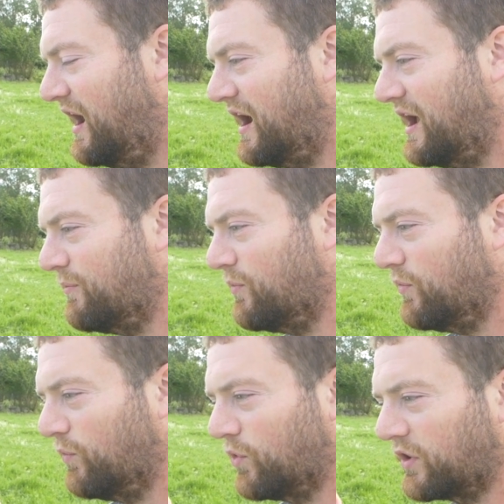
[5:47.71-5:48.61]
I'm
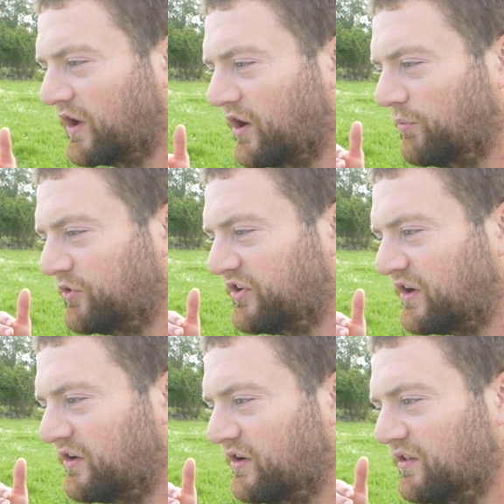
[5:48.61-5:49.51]
working on
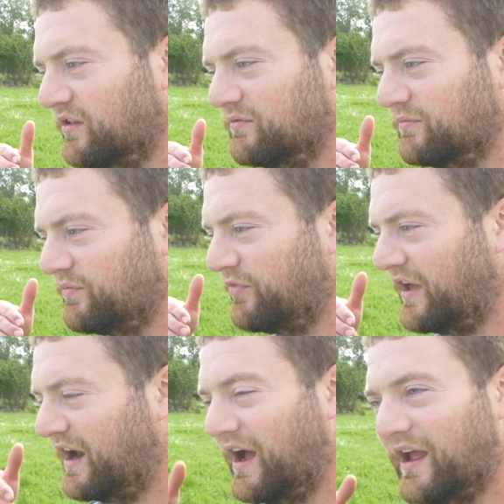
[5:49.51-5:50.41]
material
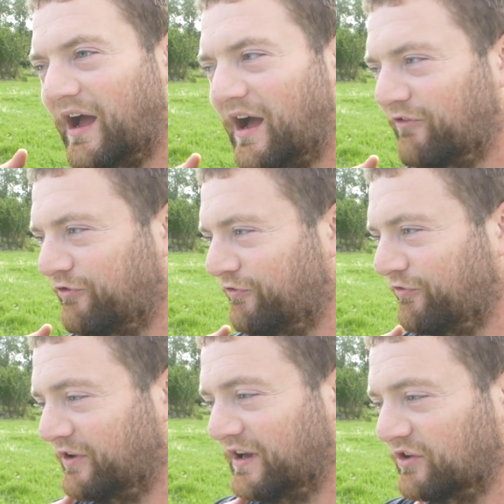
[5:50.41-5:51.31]
that I
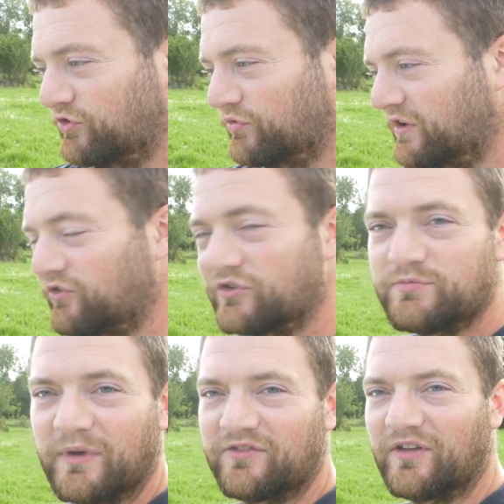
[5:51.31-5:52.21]
have needed to
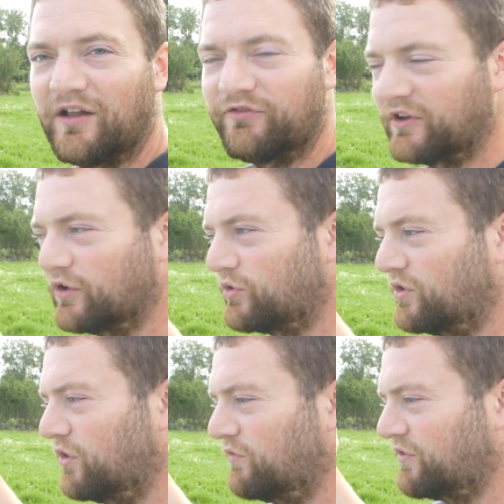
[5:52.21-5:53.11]
research myself and
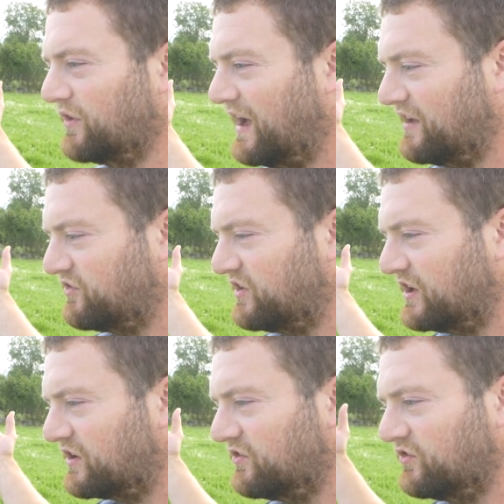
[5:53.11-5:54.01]
learn over the last
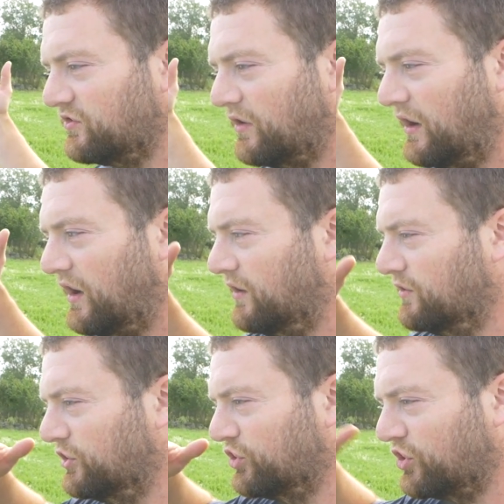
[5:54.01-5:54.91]
years,
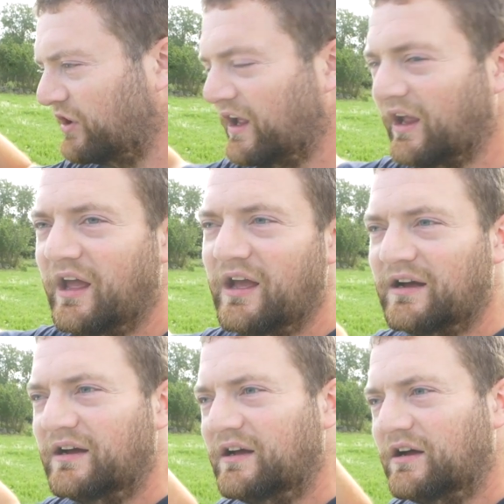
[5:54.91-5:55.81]
looking
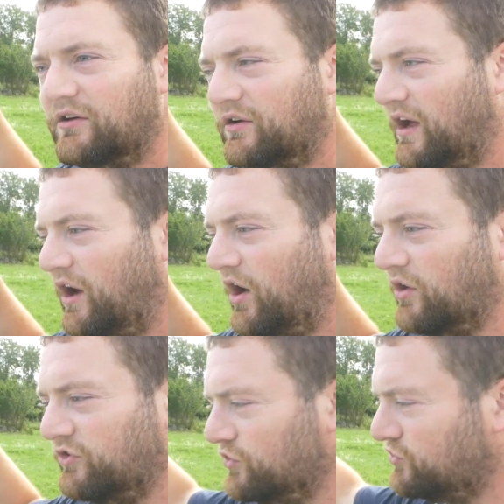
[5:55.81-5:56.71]

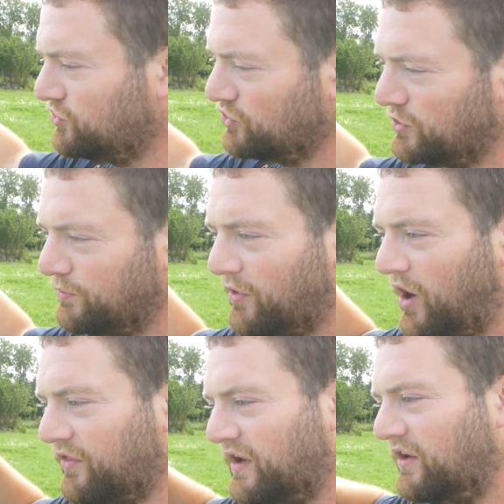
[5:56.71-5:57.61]
on YouTube,
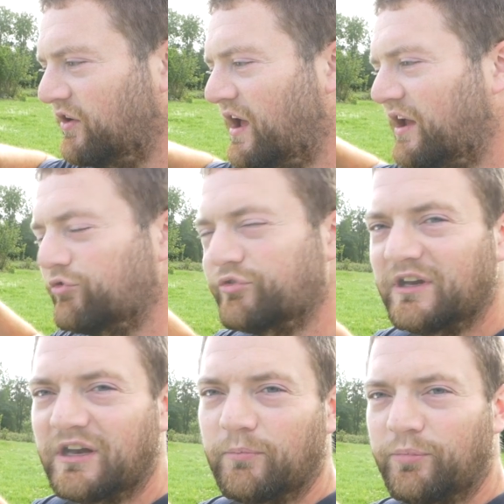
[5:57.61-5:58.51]
on the internet,
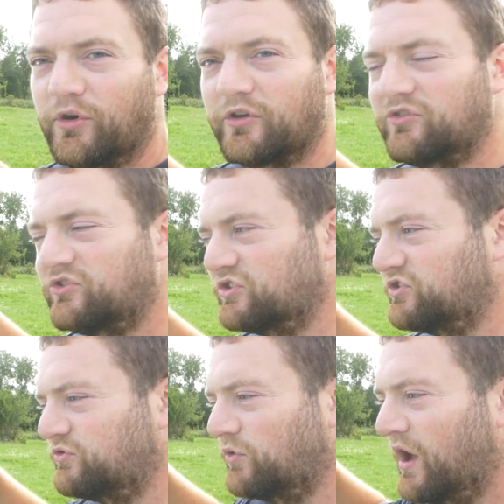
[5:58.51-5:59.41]
reading books,
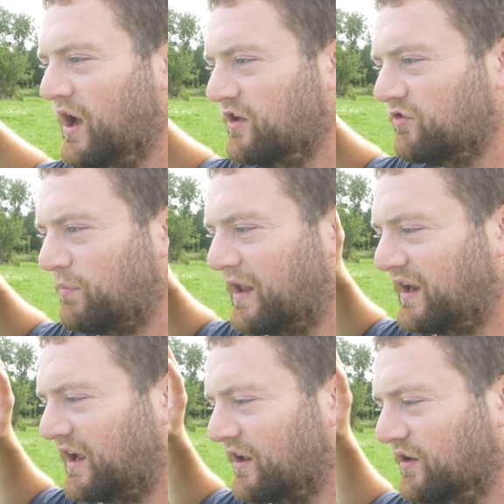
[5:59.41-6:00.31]
just
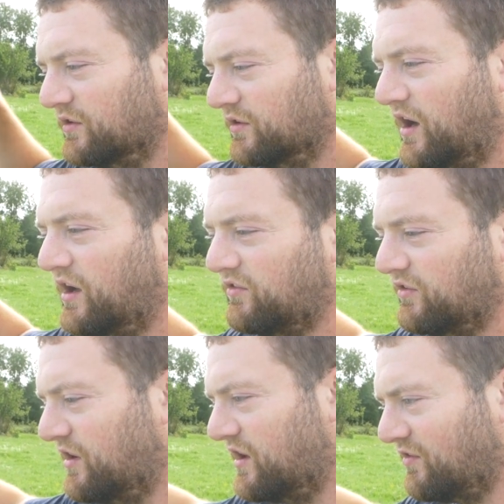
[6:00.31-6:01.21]
spending lots
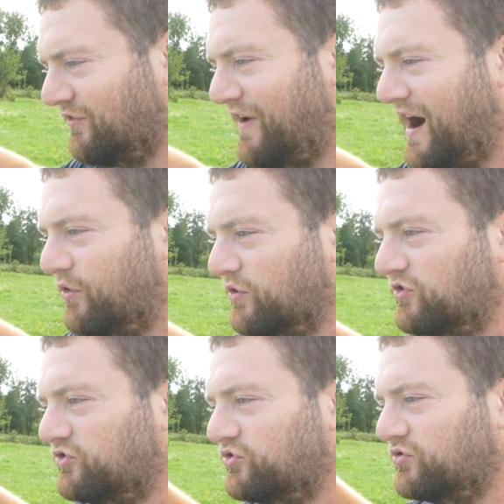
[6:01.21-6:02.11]
and lots of
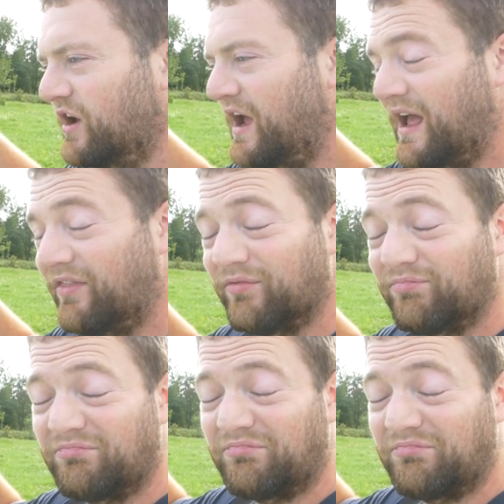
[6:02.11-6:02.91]
hours and